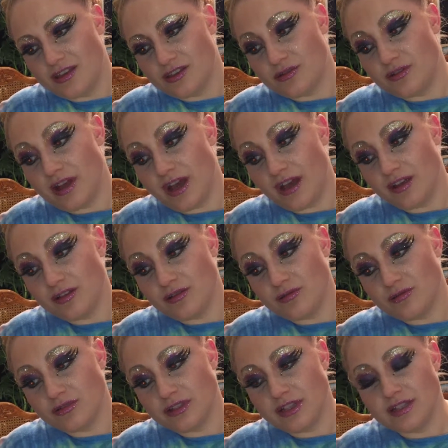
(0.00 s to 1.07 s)
so not
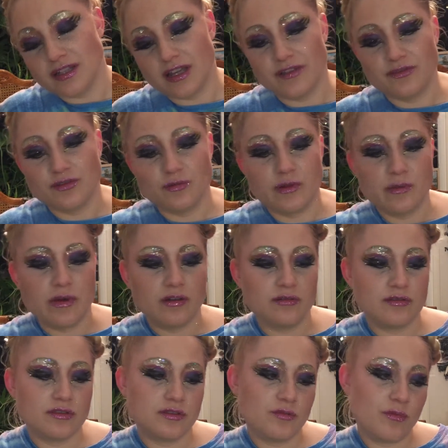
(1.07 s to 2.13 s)
only did I have to worry
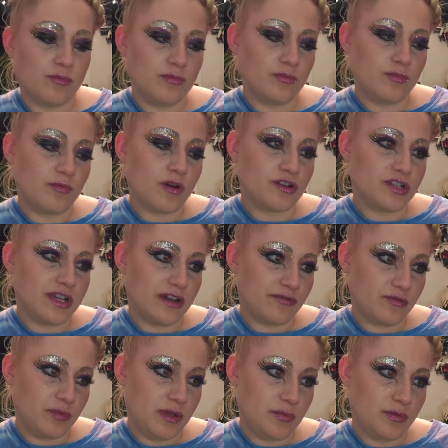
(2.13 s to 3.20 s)
about the watching out
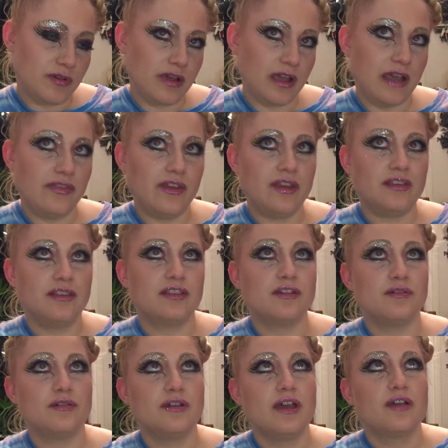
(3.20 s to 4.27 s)
for people and then
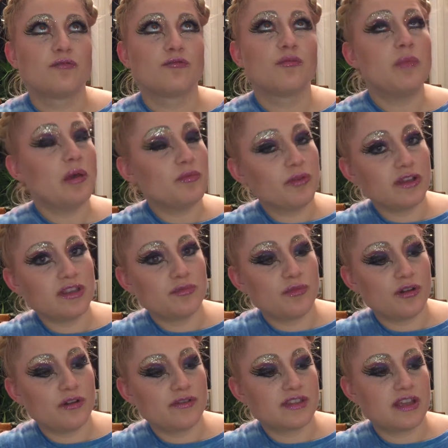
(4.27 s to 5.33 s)
the remembering the
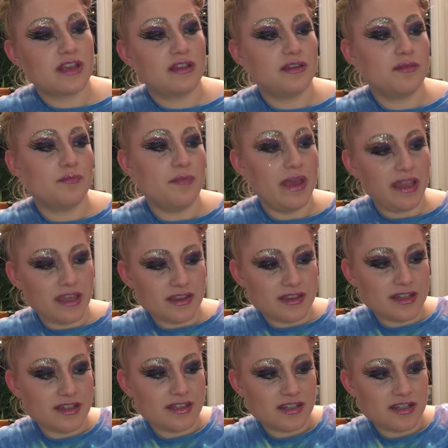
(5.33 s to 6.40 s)
moves and then making
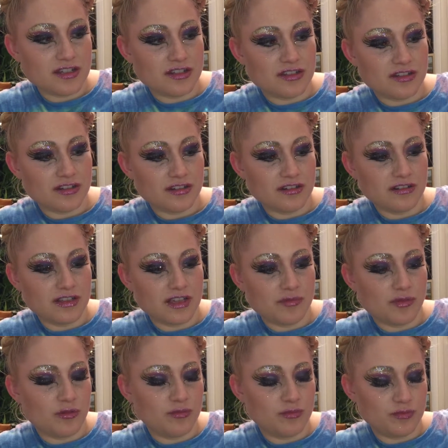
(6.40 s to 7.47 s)
the decision to turn
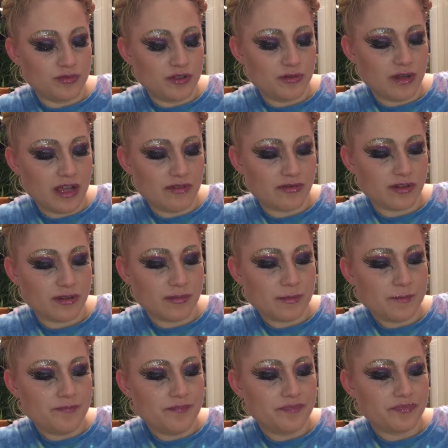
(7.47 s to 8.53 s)
them or do whatever
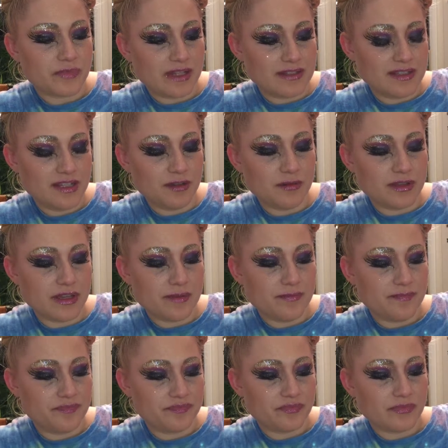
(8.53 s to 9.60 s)
and stick with it,